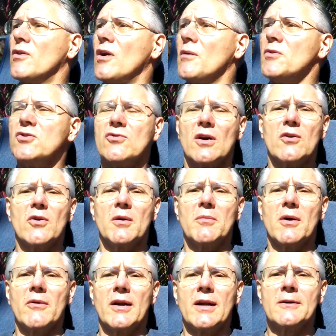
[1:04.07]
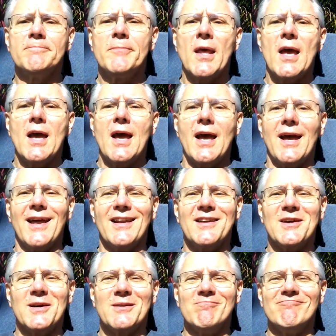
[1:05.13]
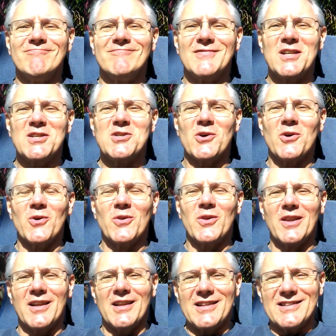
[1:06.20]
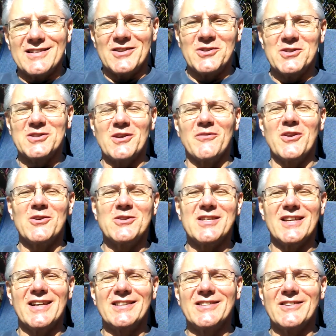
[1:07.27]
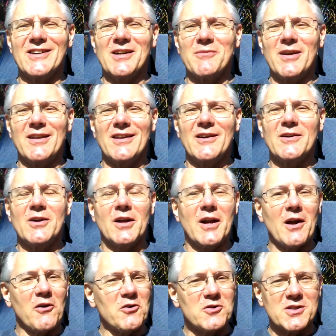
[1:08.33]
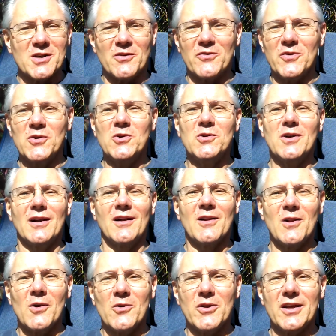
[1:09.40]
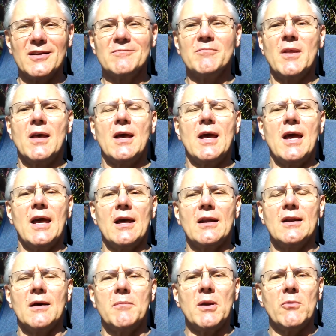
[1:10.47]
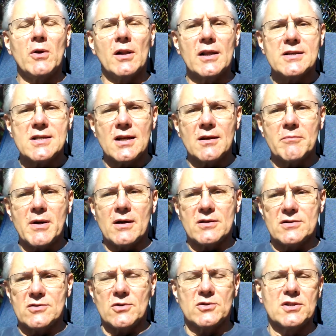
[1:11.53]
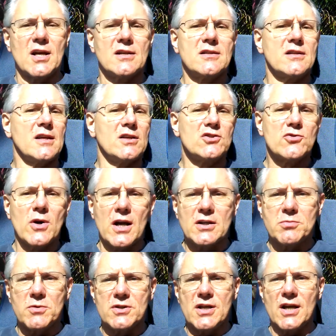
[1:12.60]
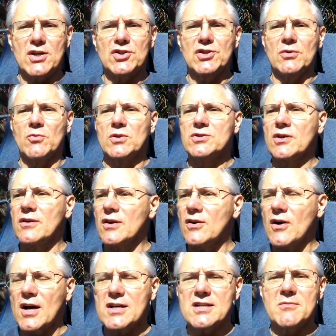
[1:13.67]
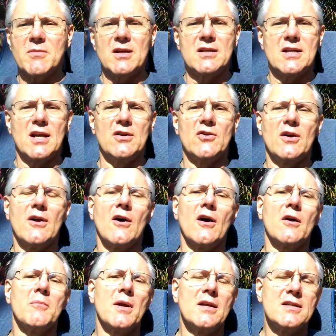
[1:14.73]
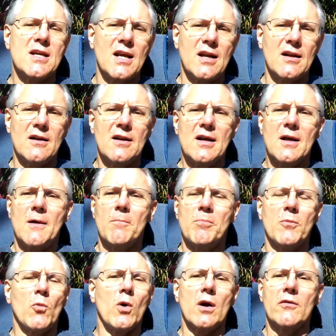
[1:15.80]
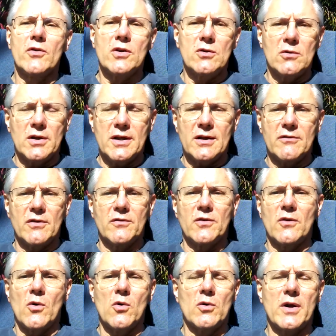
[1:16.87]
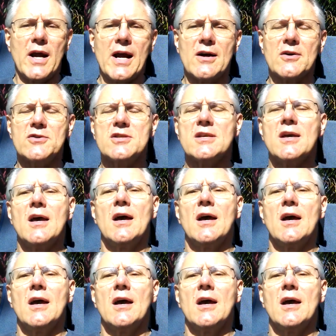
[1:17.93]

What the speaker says: a garbage truck going by right now. And so some of those things are going to be there. You're going to consider food and clothing, and be realistic about those kinds of things. Transportation, what's it going to cost to maintain your car, maintain wherever you live if you own a house.